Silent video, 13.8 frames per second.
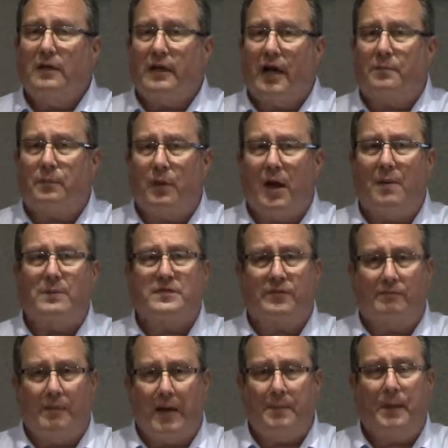God promised,
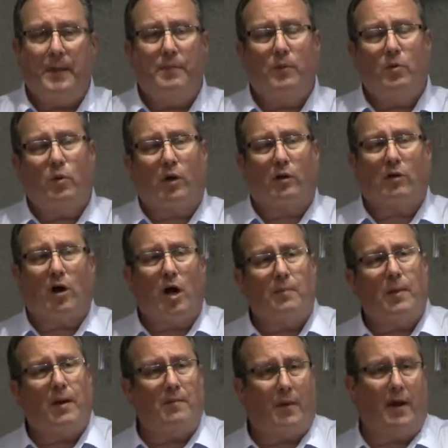if my people who are called
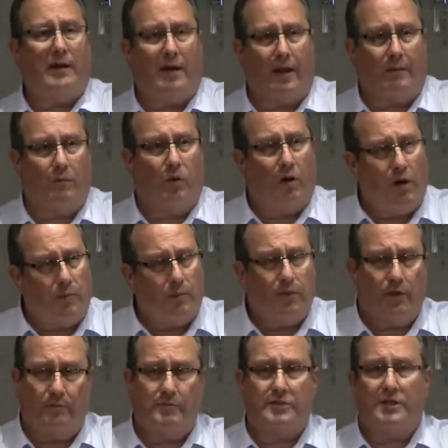by my name will humble
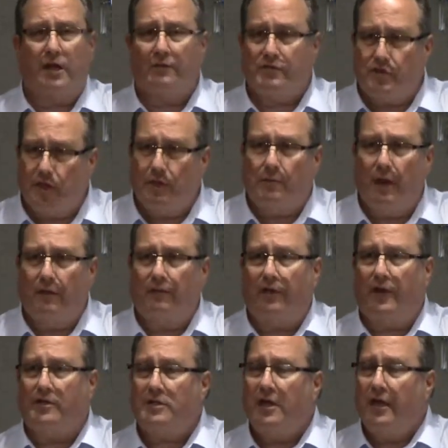themselves, seek my
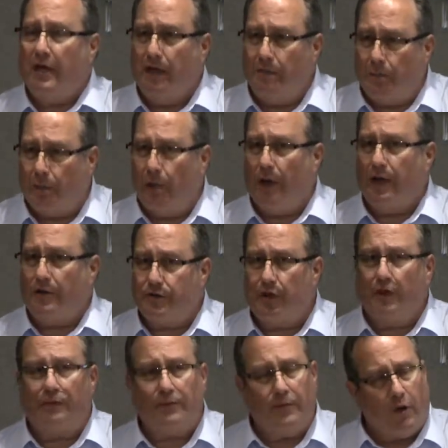face, and pray, and
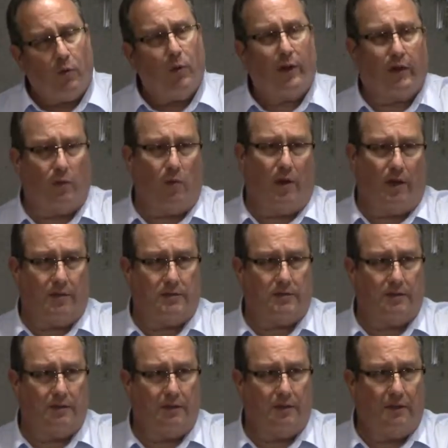turn from their wicked ways,
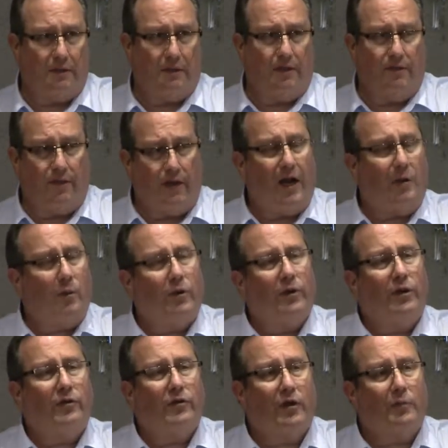then I will
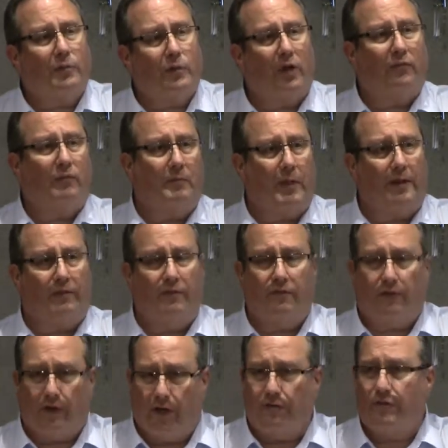hear their prayer from heaven,
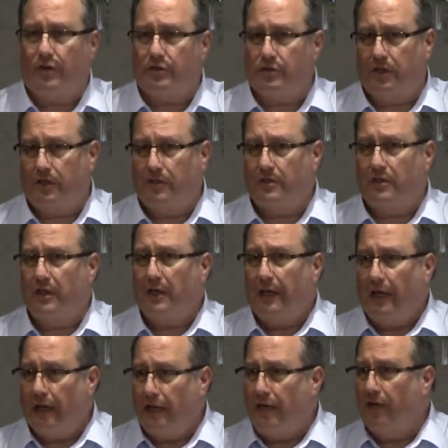forgive their sins,
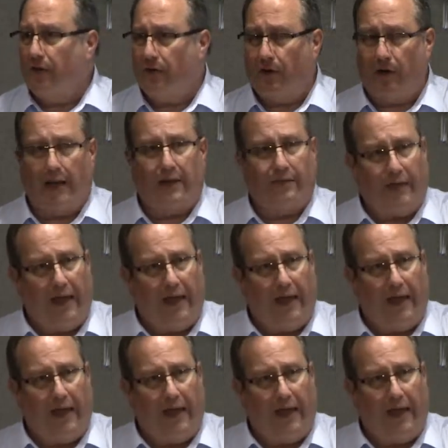and heal their land.